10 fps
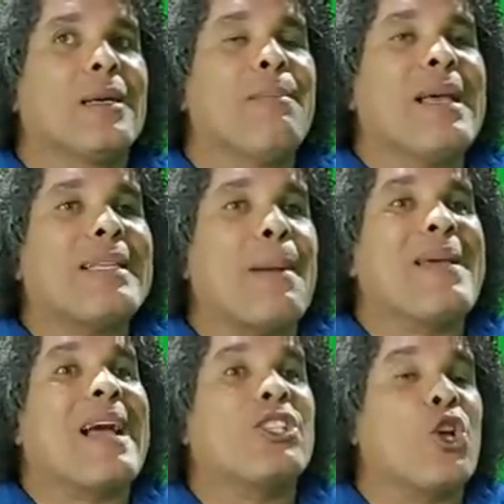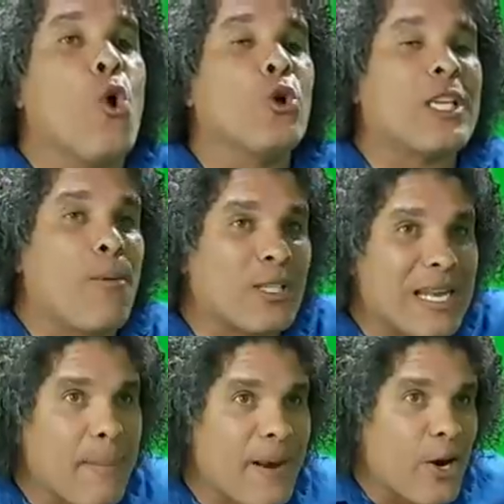Me a talk because you know who's supposed to
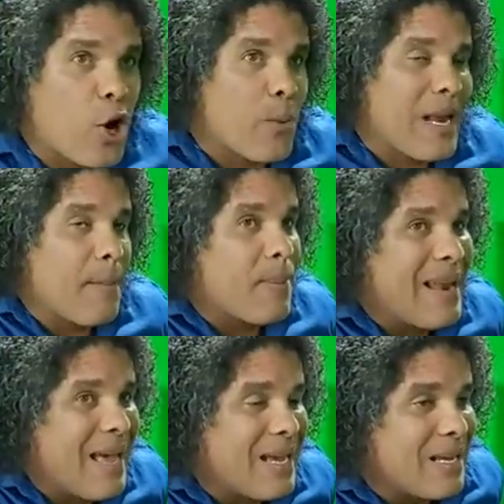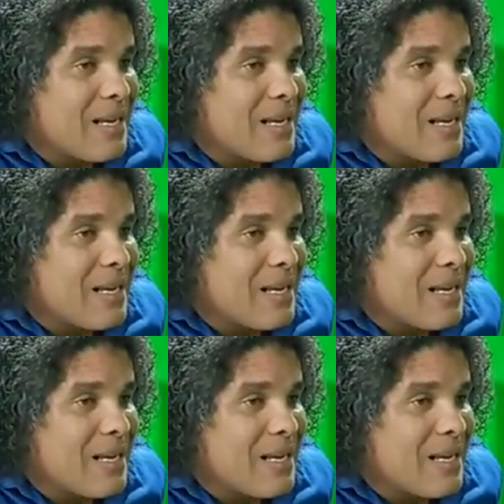step on the ground with them people there?